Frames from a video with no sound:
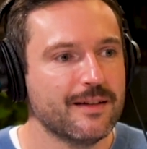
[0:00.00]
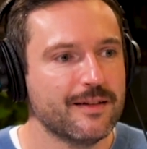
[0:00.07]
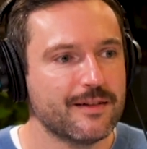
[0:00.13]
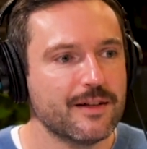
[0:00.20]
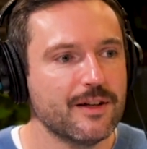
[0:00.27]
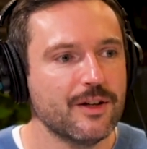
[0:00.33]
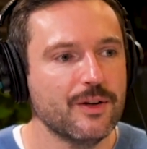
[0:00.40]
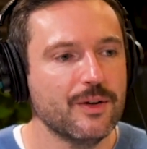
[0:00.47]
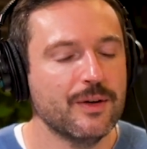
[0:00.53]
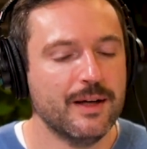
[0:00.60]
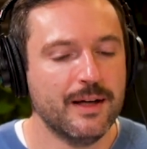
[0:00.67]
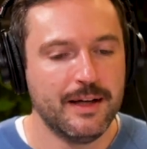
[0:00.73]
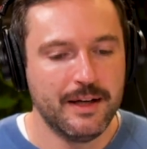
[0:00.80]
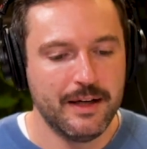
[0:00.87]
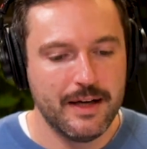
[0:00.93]
So
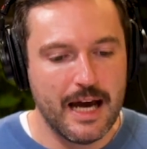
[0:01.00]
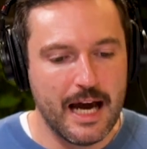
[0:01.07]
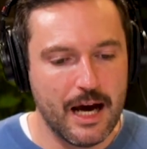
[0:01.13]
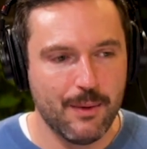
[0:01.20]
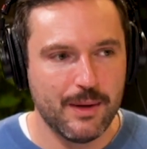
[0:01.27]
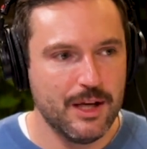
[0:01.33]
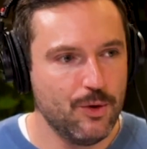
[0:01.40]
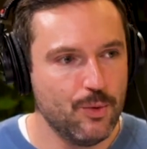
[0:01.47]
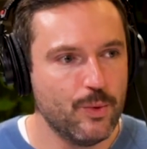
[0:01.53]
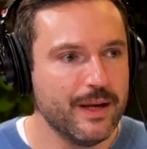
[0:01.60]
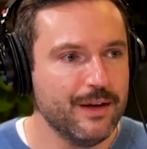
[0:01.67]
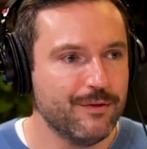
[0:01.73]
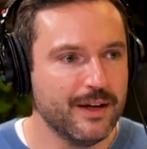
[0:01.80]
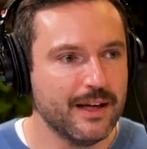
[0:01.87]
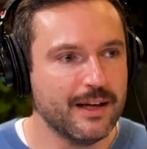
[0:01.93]
how are you
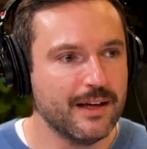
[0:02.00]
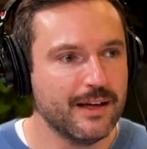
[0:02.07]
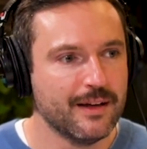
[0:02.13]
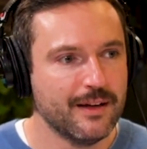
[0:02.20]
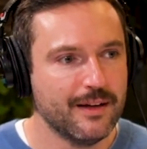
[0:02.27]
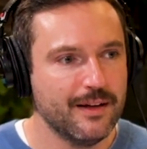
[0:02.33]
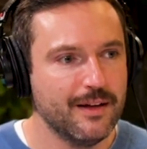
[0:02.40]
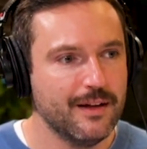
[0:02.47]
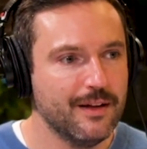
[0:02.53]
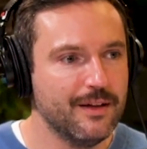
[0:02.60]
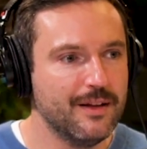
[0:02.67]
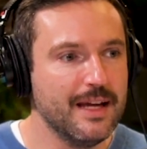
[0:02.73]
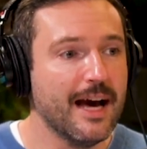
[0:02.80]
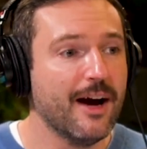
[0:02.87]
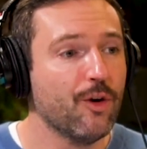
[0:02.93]
weaving
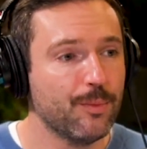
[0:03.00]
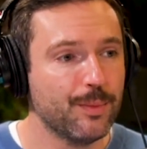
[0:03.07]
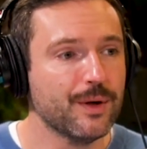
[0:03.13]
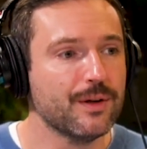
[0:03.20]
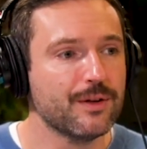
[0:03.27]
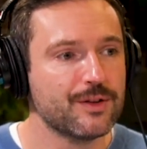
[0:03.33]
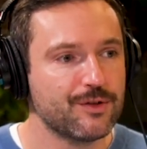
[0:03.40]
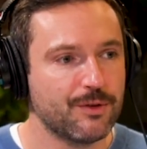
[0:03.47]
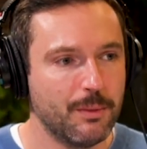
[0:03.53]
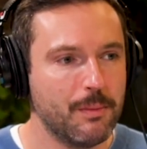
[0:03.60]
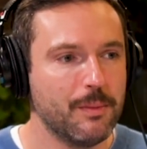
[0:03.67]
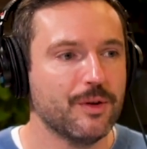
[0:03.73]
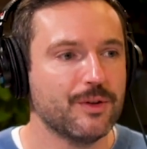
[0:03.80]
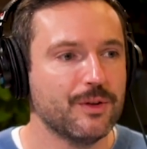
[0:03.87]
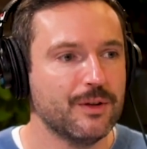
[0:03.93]
the outputs from a
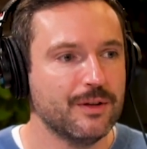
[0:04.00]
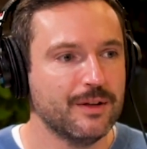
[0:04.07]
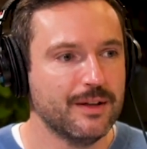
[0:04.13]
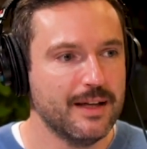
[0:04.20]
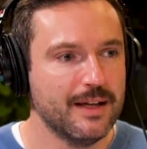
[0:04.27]
model